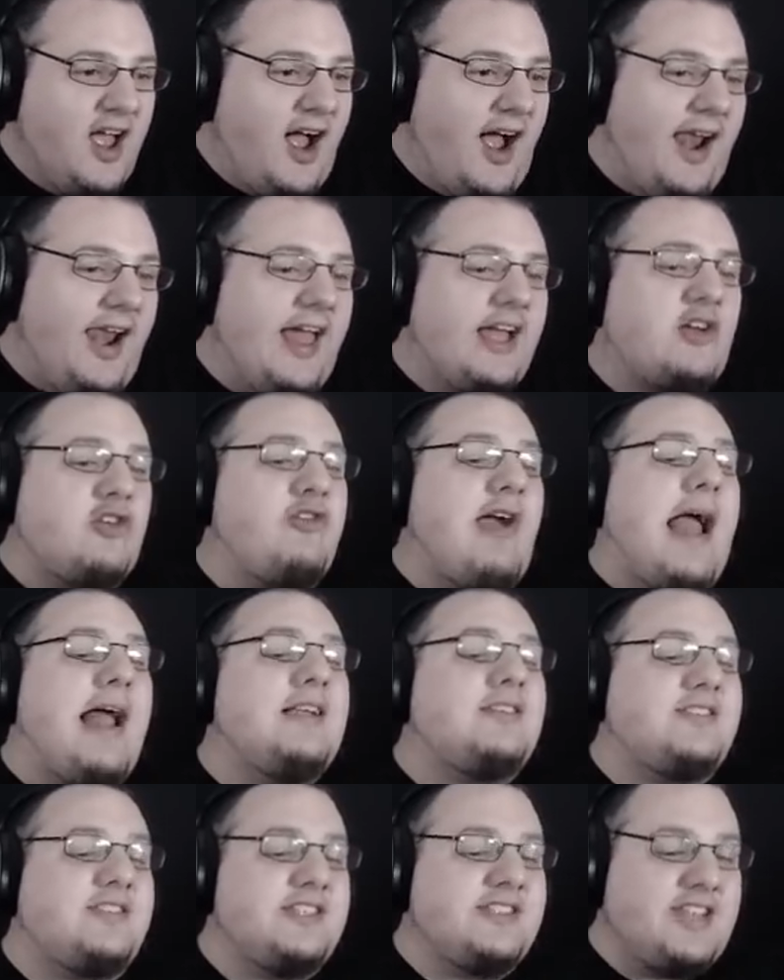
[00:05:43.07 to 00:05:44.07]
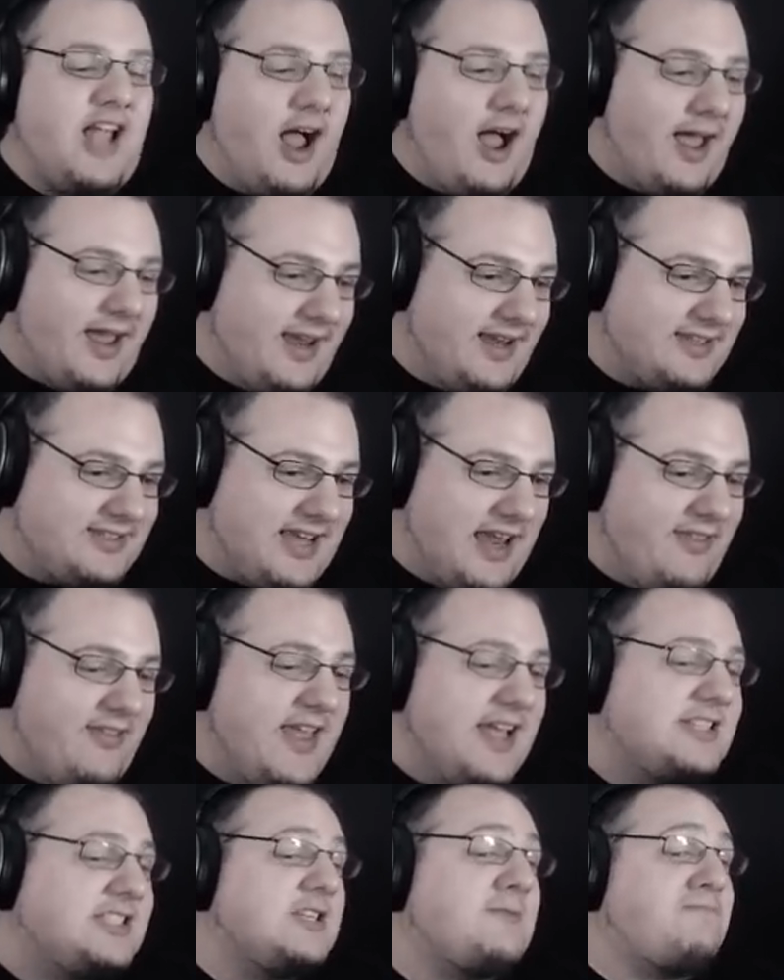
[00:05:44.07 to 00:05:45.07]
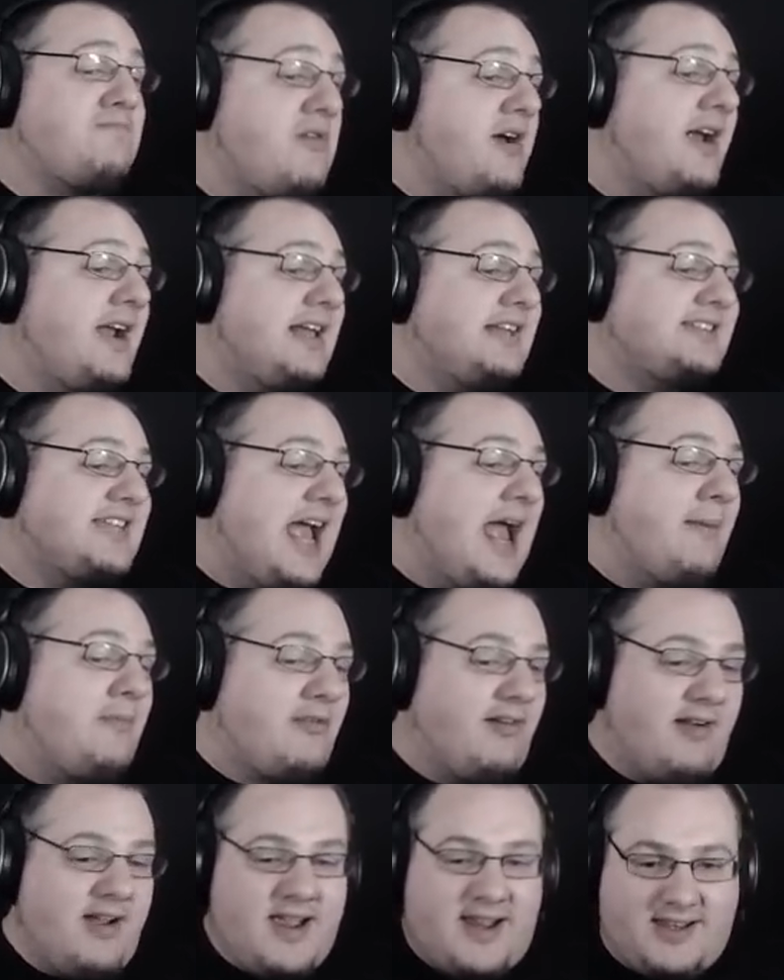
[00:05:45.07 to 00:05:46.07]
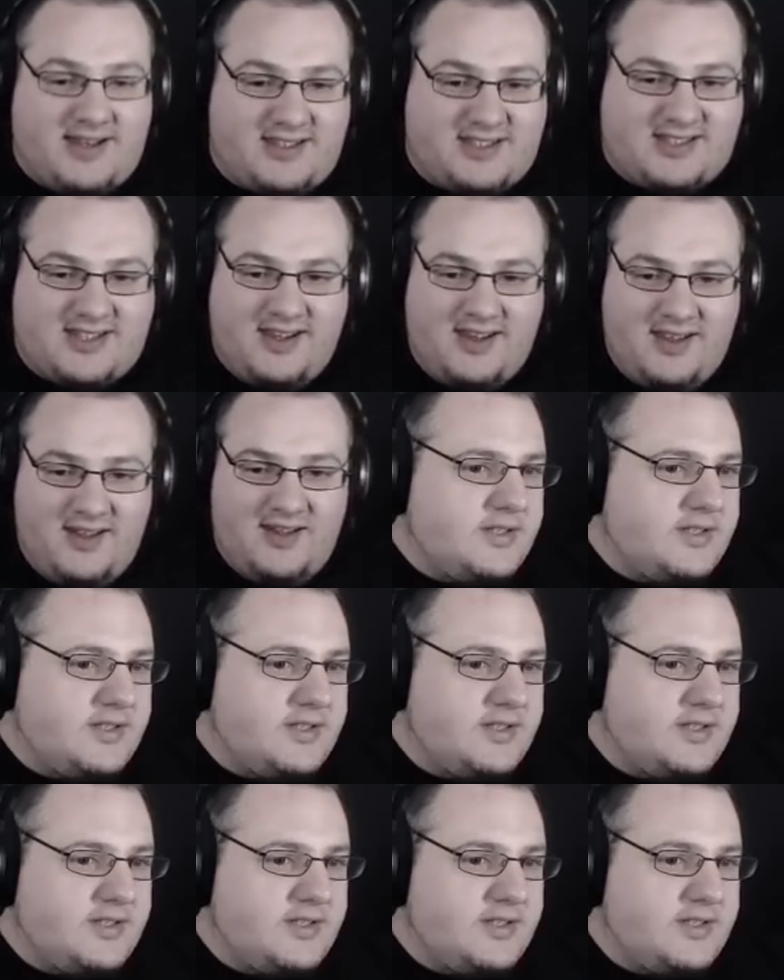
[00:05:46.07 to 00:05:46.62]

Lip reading: I like grand designs. And this is pretty damn grand.